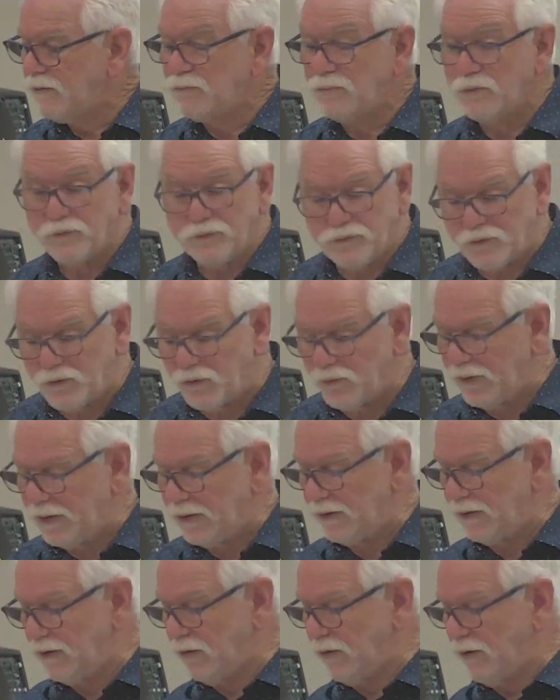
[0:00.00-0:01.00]

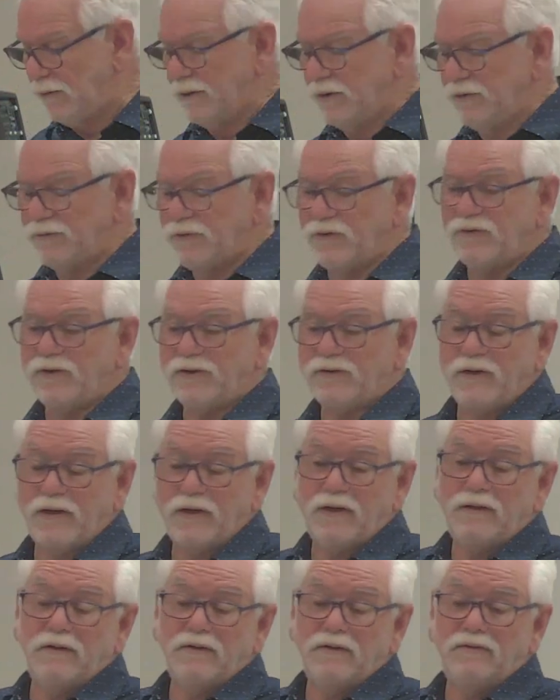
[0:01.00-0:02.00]
pursuing the Lord because, as I
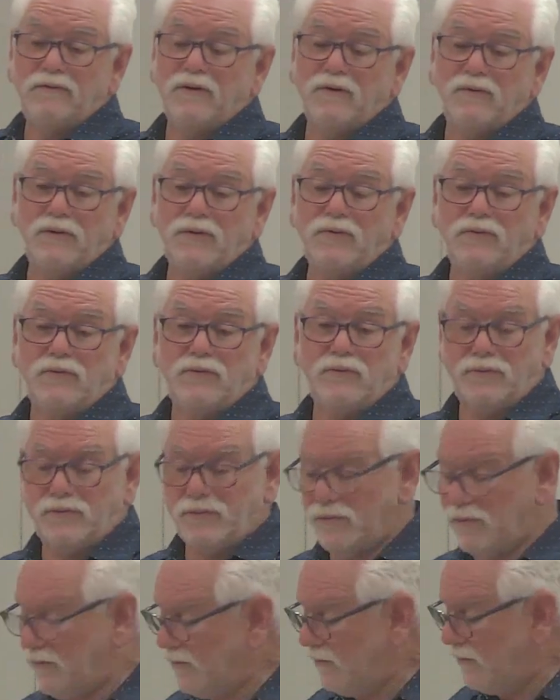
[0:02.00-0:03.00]
said, it's no
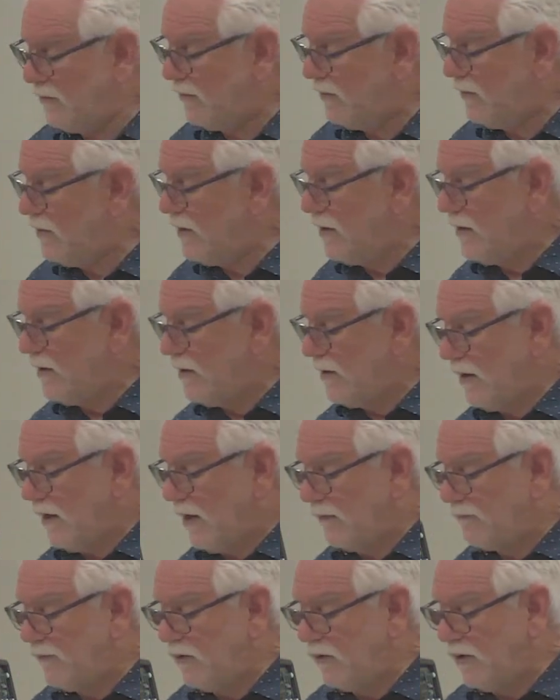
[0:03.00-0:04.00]
use.
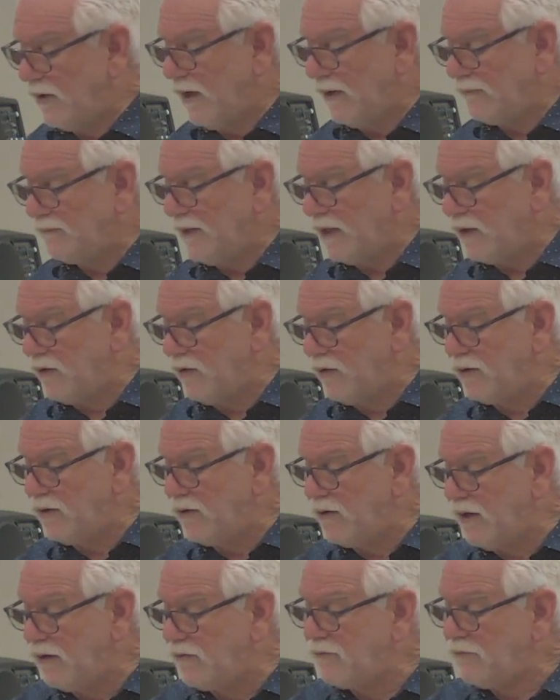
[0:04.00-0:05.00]
I'm, no, I'm not good
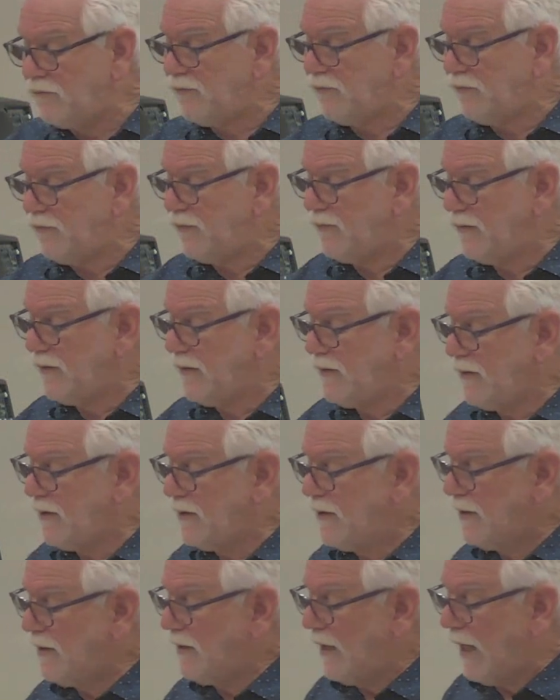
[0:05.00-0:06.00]
enough.
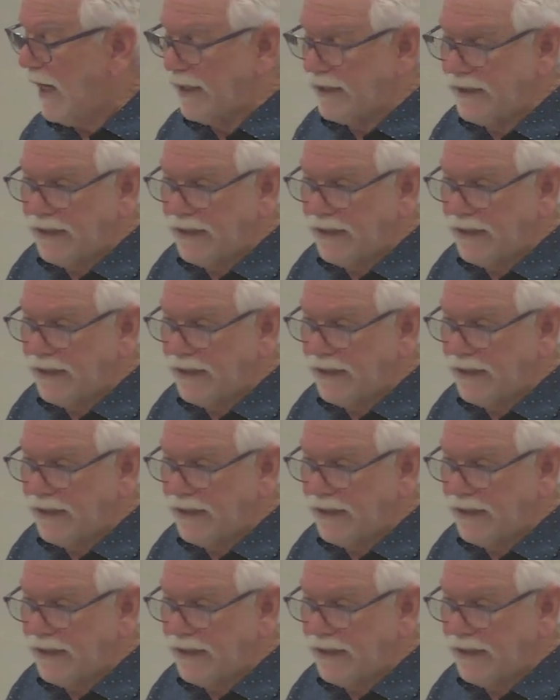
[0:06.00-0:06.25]
I